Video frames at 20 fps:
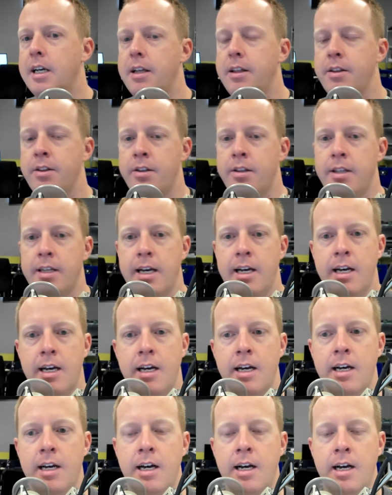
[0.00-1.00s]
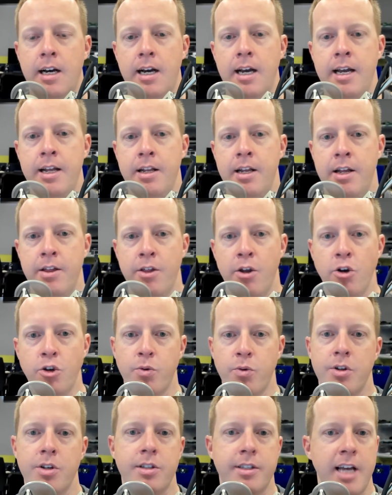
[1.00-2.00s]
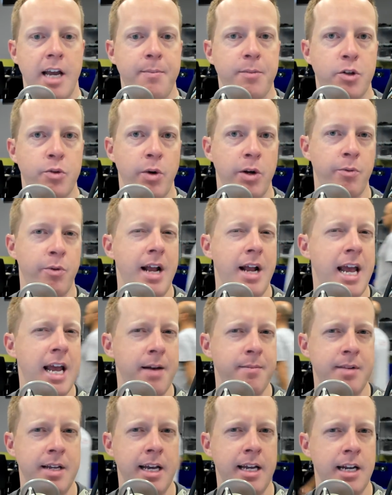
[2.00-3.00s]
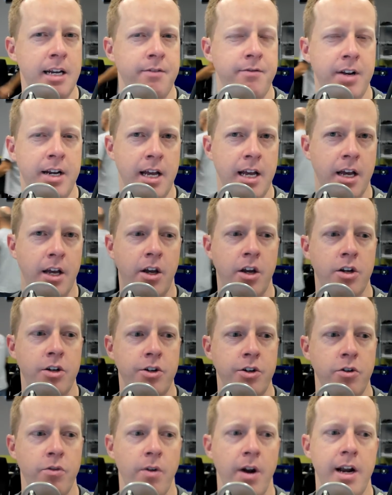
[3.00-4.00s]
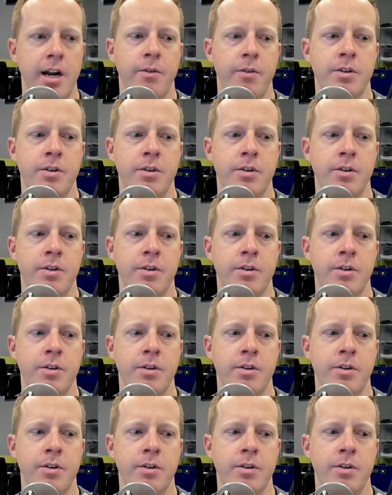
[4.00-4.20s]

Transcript: And those were the same between what AMD and NVIDIA could do, right?